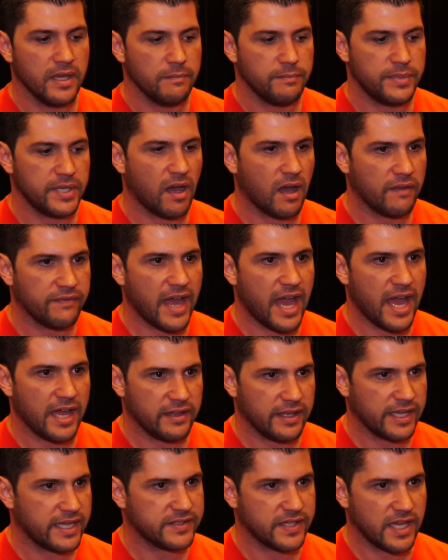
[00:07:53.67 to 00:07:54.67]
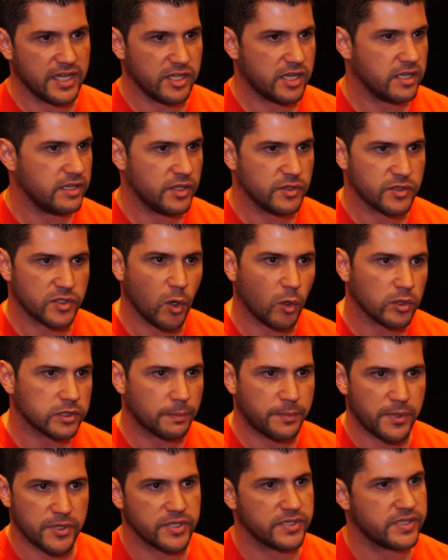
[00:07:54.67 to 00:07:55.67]
Beyond that, like I said, you can use gold to
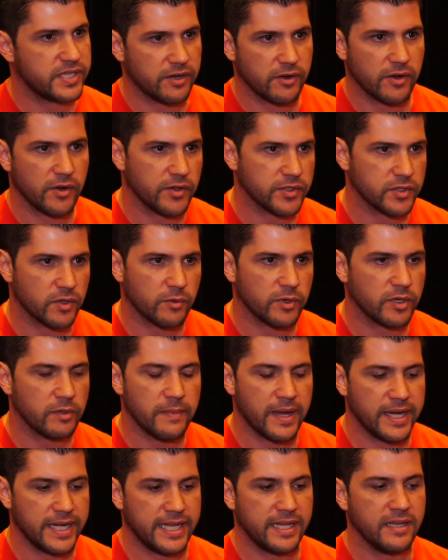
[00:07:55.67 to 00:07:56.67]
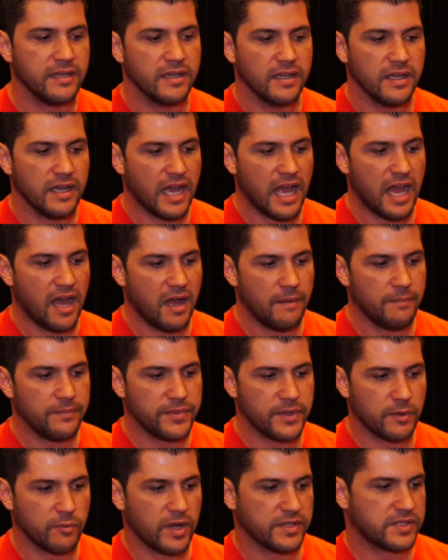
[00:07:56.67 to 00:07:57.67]
purchase heroes or real money.
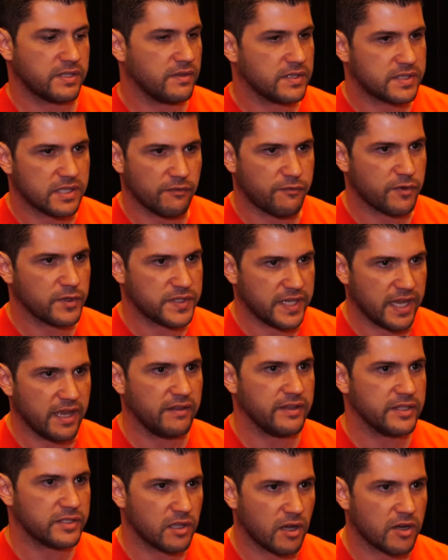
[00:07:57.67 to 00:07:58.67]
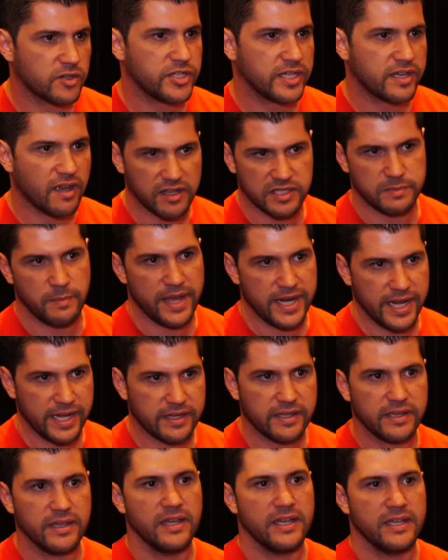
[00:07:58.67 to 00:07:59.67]
The rest of the stuff for sale is largely cosmetic.
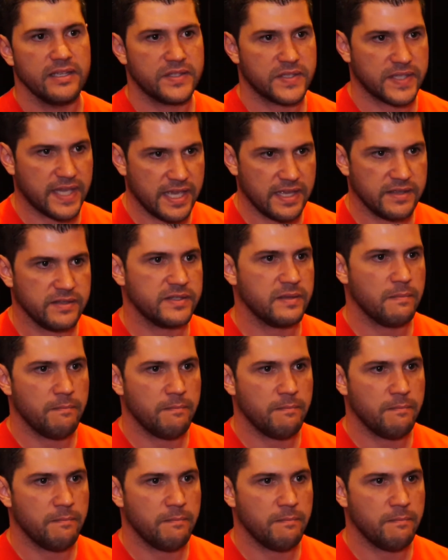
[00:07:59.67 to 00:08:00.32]
Skins,